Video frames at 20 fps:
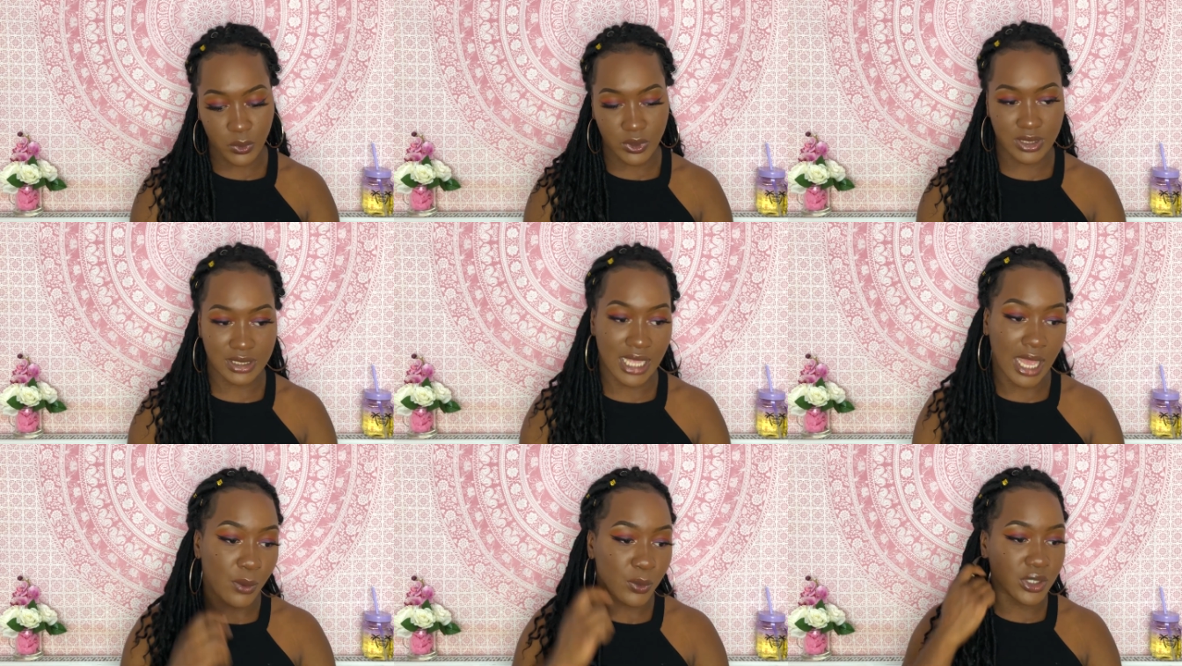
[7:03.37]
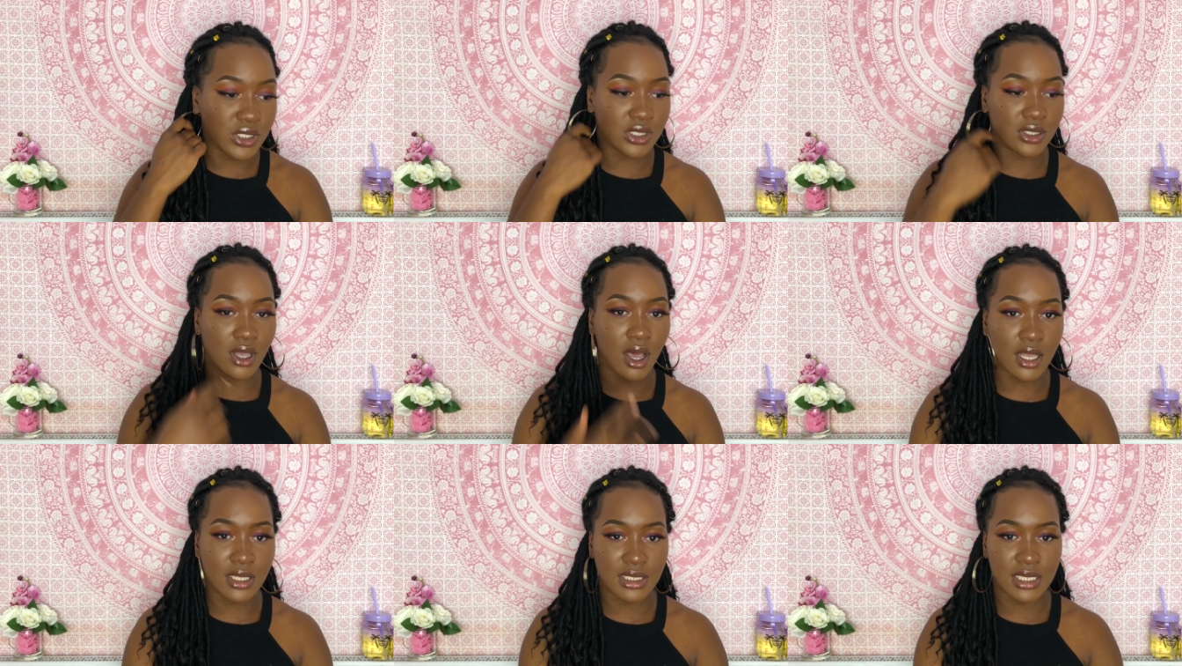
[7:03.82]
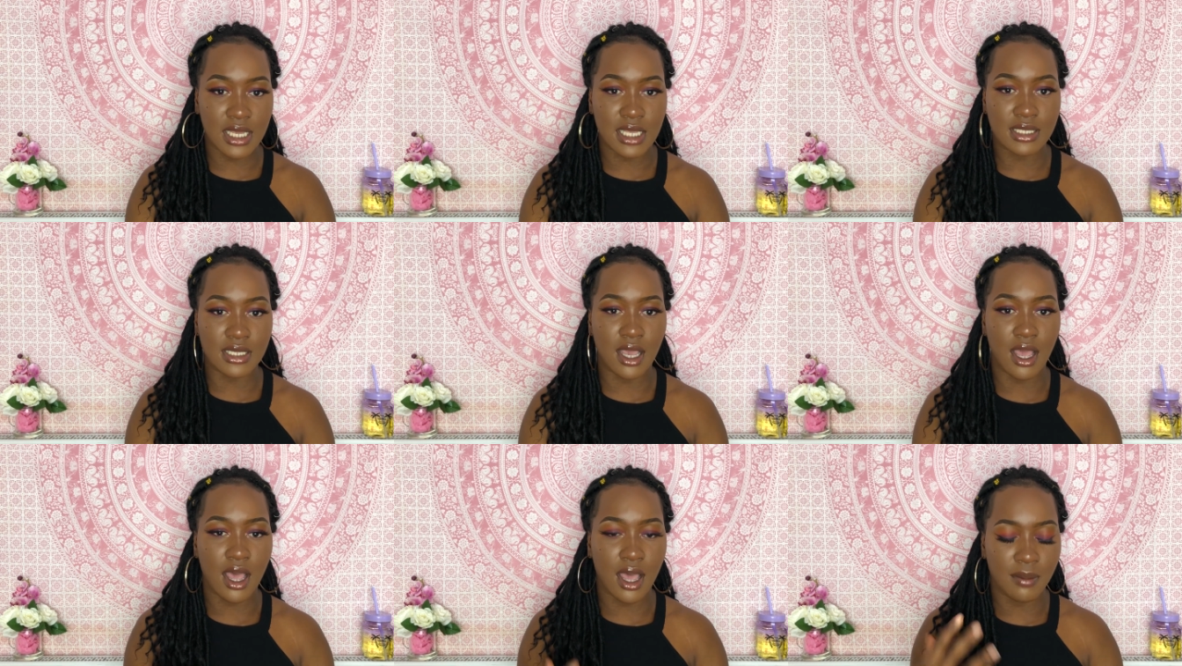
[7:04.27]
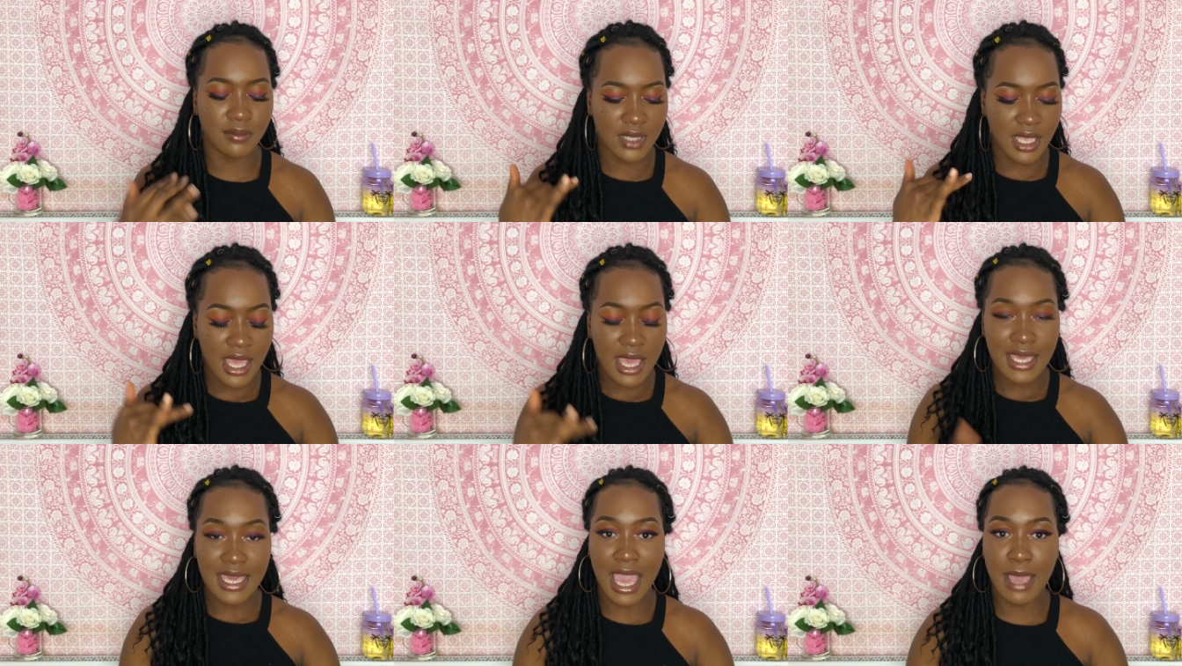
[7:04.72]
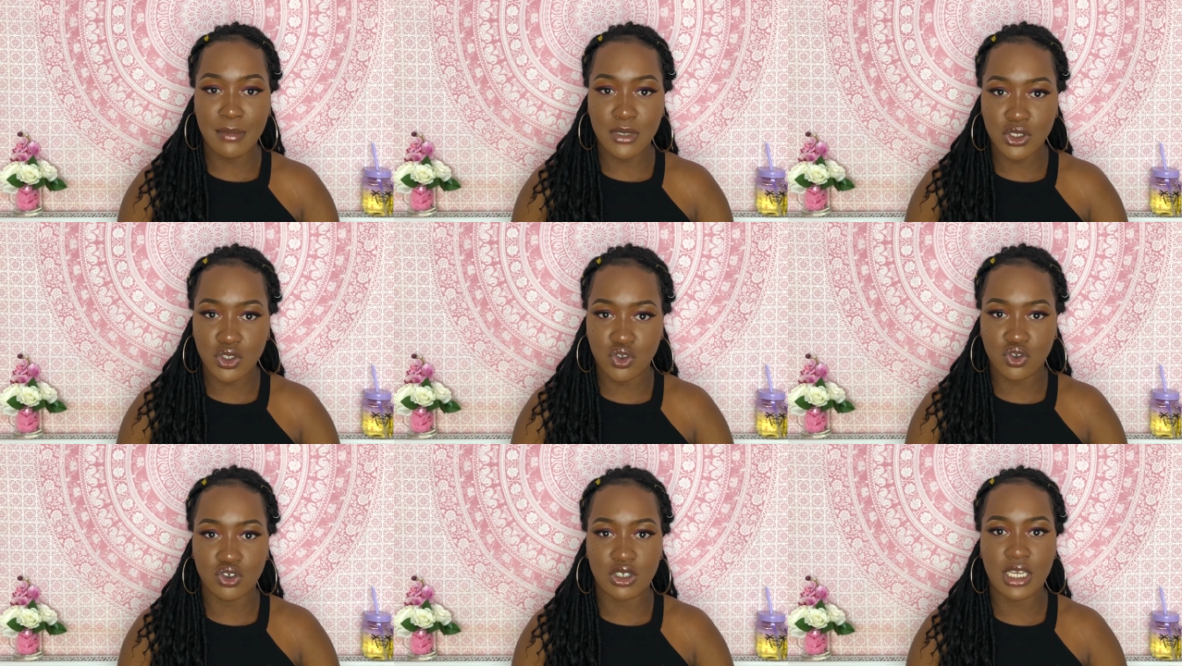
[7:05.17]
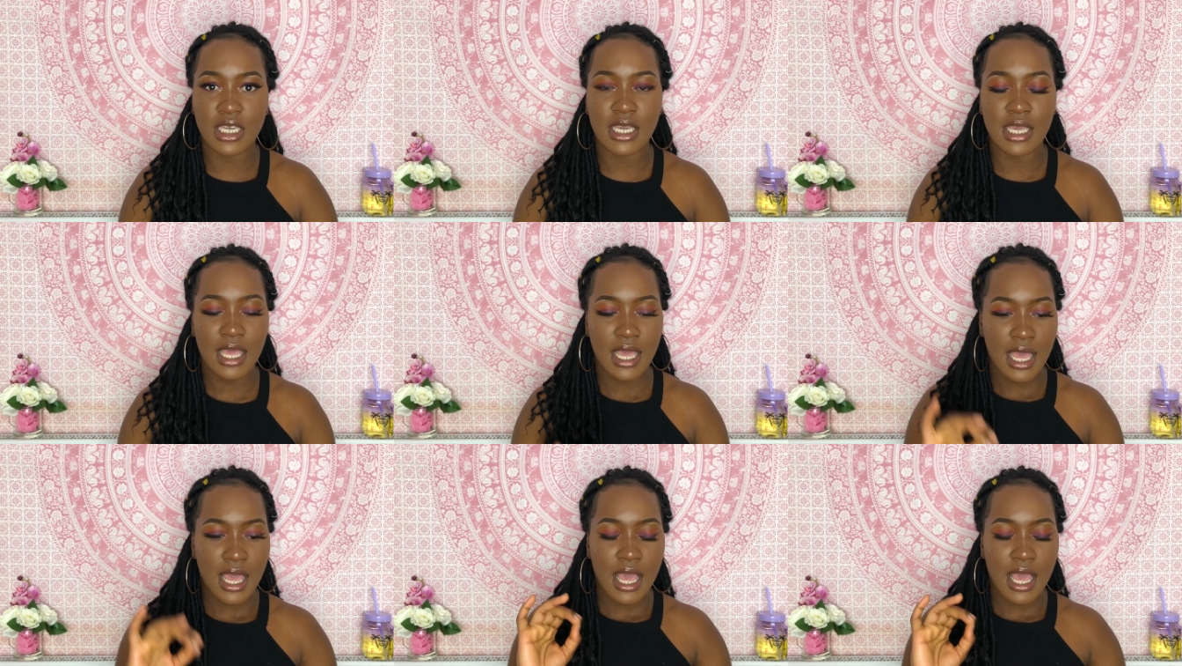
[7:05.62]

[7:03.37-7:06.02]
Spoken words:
was that we started chemistry,